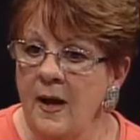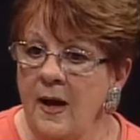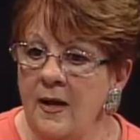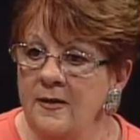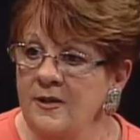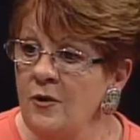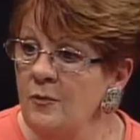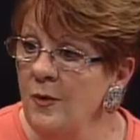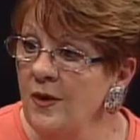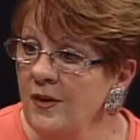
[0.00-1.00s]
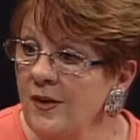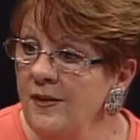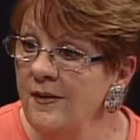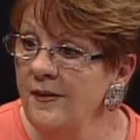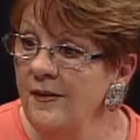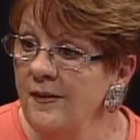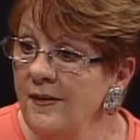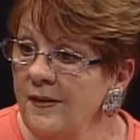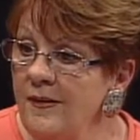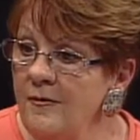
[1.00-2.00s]
uh, stonework.
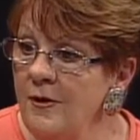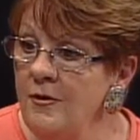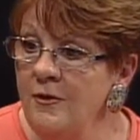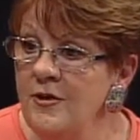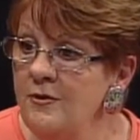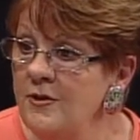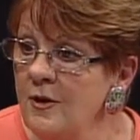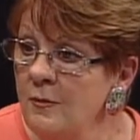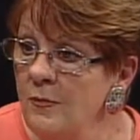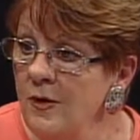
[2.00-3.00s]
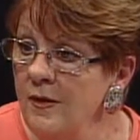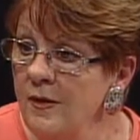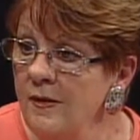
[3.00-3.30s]
You know, you can do stonework.